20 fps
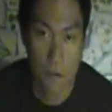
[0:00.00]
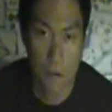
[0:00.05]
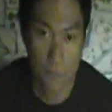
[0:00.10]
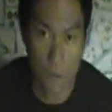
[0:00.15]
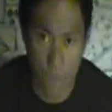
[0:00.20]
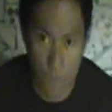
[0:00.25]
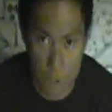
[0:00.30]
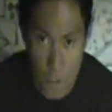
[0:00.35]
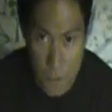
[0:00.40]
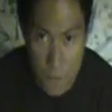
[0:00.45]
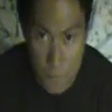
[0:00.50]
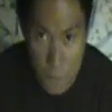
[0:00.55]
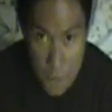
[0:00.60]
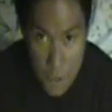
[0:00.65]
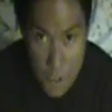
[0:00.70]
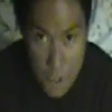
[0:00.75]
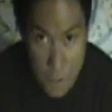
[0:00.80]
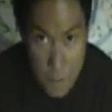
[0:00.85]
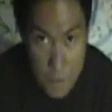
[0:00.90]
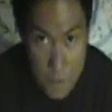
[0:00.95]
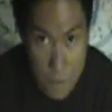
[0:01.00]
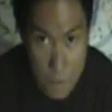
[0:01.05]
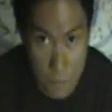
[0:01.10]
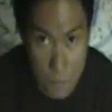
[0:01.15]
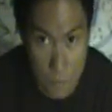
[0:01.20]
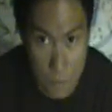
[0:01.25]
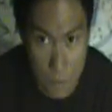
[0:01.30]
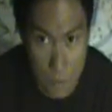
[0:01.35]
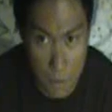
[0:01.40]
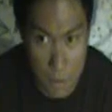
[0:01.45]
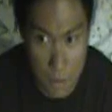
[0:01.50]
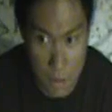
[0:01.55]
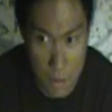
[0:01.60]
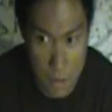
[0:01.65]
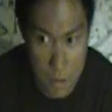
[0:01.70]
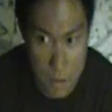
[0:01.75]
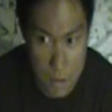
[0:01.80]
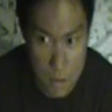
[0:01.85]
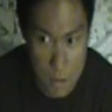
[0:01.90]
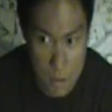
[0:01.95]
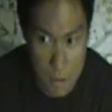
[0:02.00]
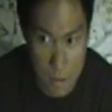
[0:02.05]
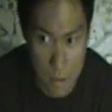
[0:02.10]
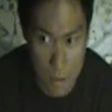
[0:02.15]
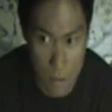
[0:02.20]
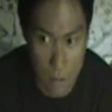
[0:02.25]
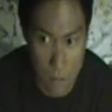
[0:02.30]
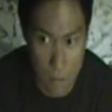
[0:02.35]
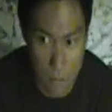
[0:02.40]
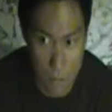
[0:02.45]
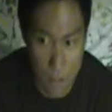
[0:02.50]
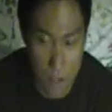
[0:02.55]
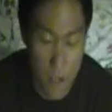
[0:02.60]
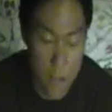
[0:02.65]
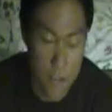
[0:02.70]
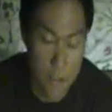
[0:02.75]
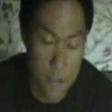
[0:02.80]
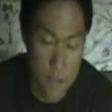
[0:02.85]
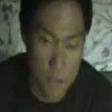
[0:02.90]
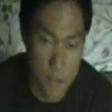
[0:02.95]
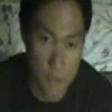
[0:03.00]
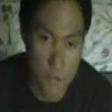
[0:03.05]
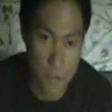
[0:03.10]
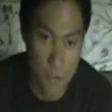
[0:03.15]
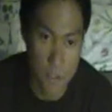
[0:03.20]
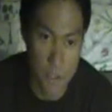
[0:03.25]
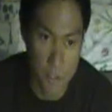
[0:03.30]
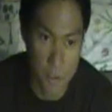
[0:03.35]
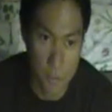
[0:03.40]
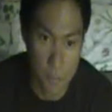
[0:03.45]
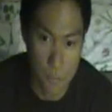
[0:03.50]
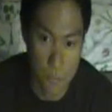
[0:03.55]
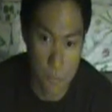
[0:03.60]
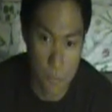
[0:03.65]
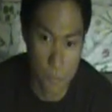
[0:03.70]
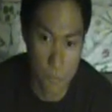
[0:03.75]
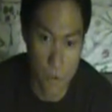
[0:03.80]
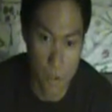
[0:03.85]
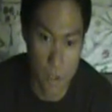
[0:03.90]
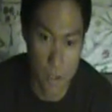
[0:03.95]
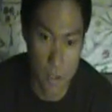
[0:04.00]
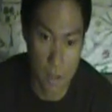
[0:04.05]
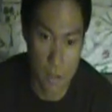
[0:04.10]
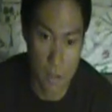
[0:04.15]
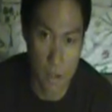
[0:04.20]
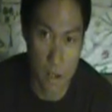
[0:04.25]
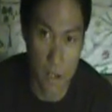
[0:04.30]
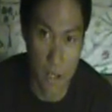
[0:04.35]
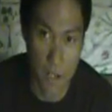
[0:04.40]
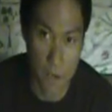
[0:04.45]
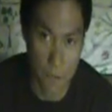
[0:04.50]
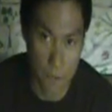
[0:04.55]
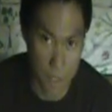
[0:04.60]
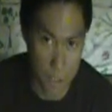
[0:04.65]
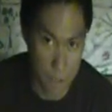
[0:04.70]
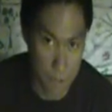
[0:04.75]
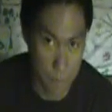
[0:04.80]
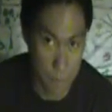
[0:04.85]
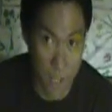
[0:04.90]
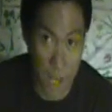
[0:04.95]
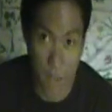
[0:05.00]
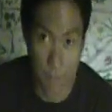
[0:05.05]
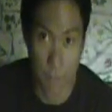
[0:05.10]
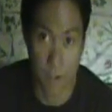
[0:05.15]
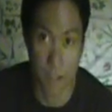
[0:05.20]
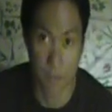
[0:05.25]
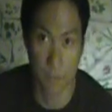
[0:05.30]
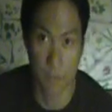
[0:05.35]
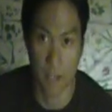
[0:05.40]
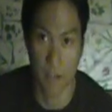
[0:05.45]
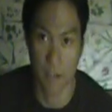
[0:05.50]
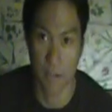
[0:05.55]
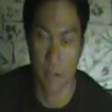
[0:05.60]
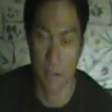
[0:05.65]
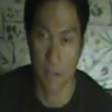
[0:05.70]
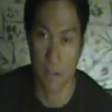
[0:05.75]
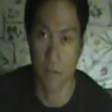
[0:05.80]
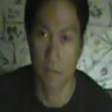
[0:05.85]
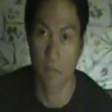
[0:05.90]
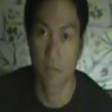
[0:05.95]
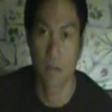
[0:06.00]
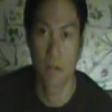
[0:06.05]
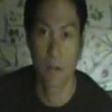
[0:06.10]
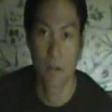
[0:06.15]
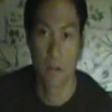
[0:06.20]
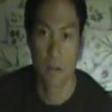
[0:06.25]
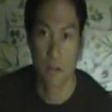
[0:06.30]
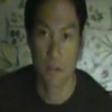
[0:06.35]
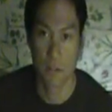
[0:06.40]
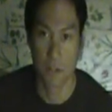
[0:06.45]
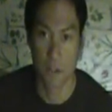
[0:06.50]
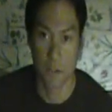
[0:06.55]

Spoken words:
reverse push-ups was, I discovered them when I read Black Belt magazine. So